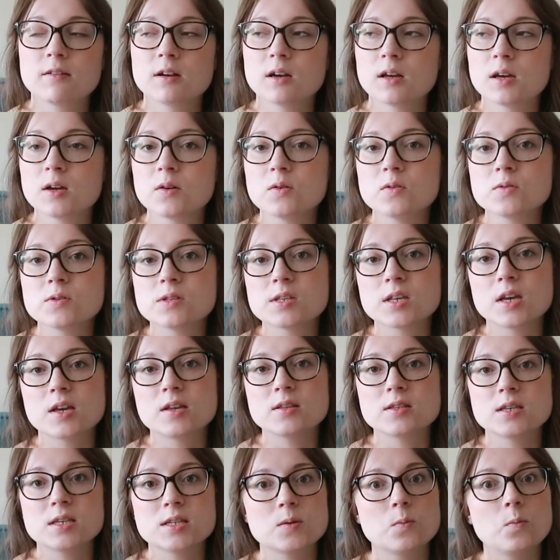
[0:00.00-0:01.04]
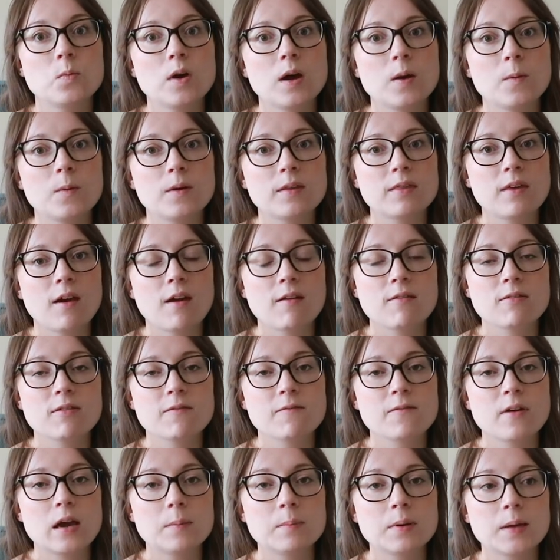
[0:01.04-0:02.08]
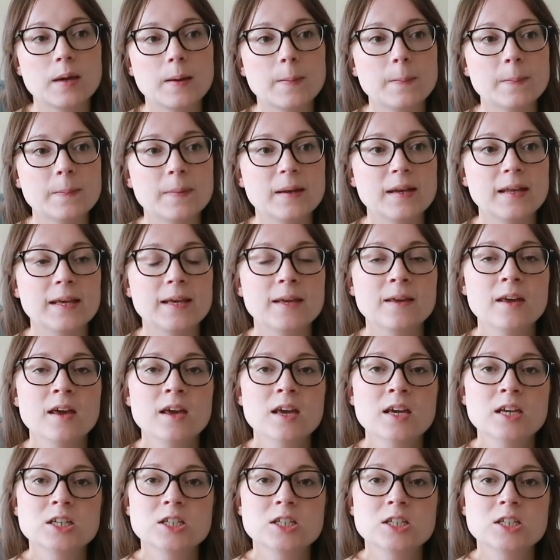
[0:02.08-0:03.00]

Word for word: and I also do some work with her at the Fibre Company.